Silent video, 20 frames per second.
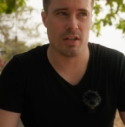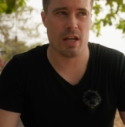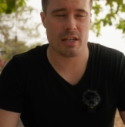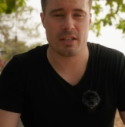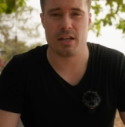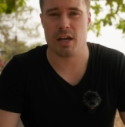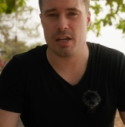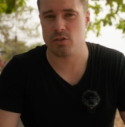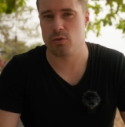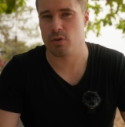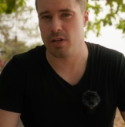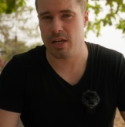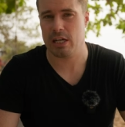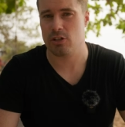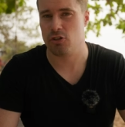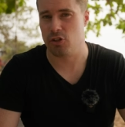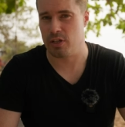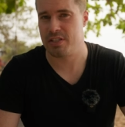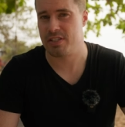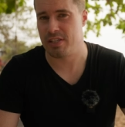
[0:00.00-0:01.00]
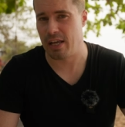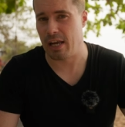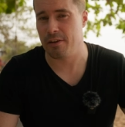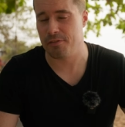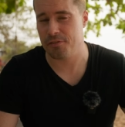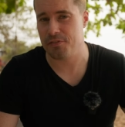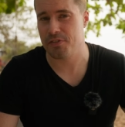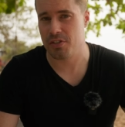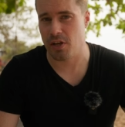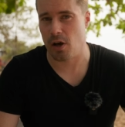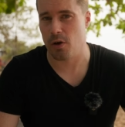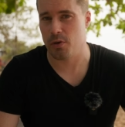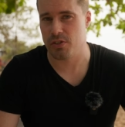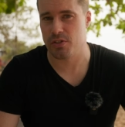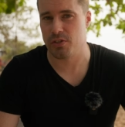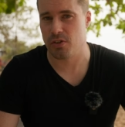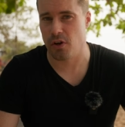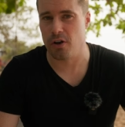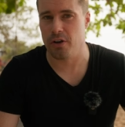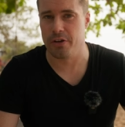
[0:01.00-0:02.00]
In that case, you can actually save
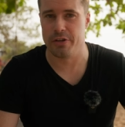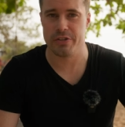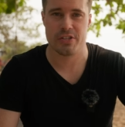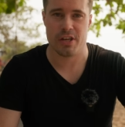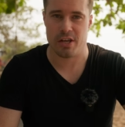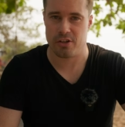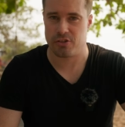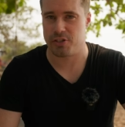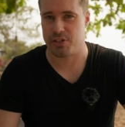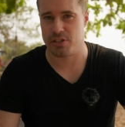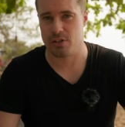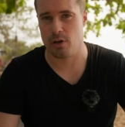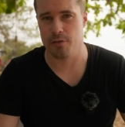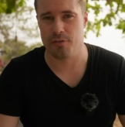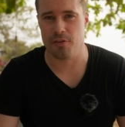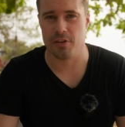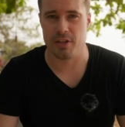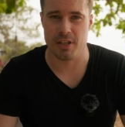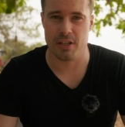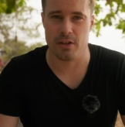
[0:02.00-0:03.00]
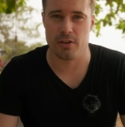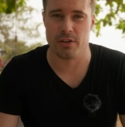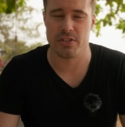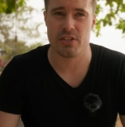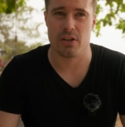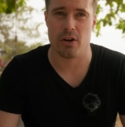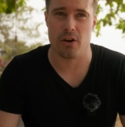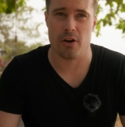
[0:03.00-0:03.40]
$1,000 and just go for the EOS